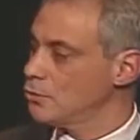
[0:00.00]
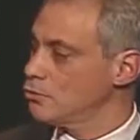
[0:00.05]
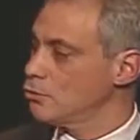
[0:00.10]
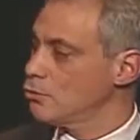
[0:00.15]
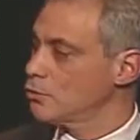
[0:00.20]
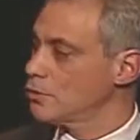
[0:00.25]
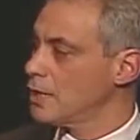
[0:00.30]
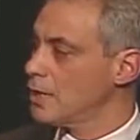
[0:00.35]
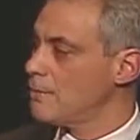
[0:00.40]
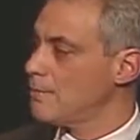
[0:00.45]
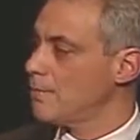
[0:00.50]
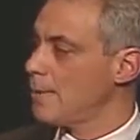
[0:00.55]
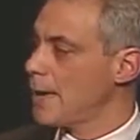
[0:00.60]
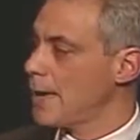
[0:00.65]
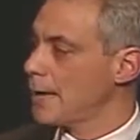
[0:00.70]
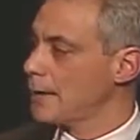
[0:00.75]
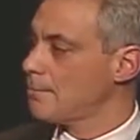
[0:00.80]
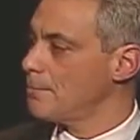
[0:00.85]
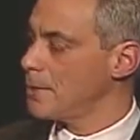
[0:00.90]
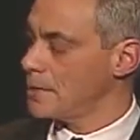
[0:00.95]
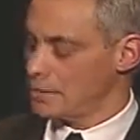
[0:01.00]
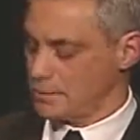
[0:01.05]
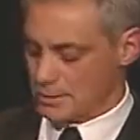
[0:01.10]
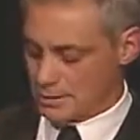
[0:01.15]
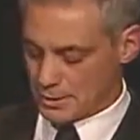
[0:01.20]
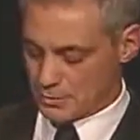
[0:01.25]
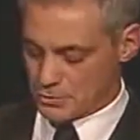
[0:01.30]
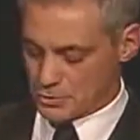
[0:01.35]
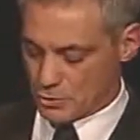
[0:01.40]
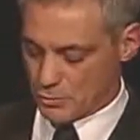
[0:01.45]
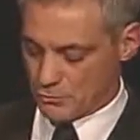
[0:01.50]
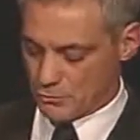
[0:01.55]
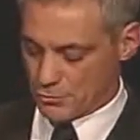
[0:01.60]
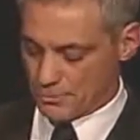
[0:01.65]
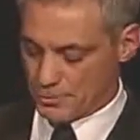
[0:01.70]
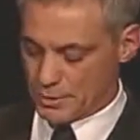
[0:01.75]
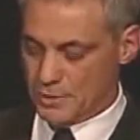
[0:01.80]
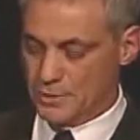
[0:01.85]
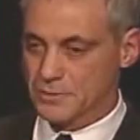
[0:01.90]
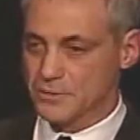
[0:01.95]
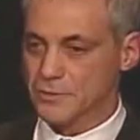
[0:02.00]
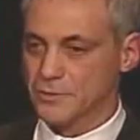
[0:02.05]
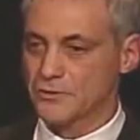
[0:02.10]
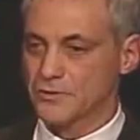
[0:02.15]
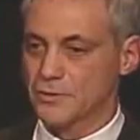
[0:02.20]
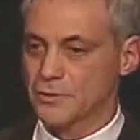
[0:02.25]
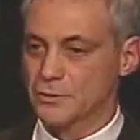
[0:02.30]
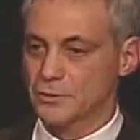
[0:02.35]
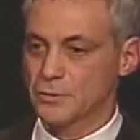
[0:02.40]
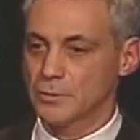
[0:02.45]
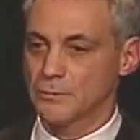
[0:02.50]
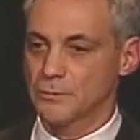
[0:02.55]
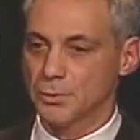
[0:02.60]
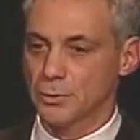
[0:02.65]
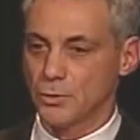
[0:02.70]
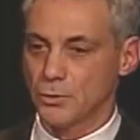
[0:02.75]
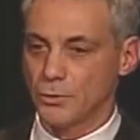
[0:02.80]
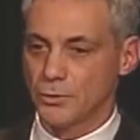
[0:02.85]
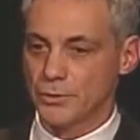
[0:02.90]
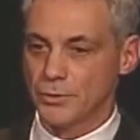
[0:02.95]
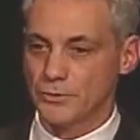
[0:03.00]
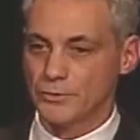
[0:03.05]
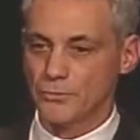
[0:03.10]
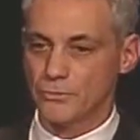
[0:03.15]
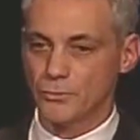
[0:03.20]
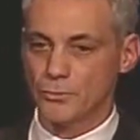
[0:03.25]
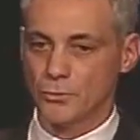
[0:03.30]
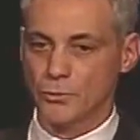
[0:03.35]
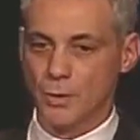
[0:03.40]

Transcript: you will get back many times over because of the skilled employees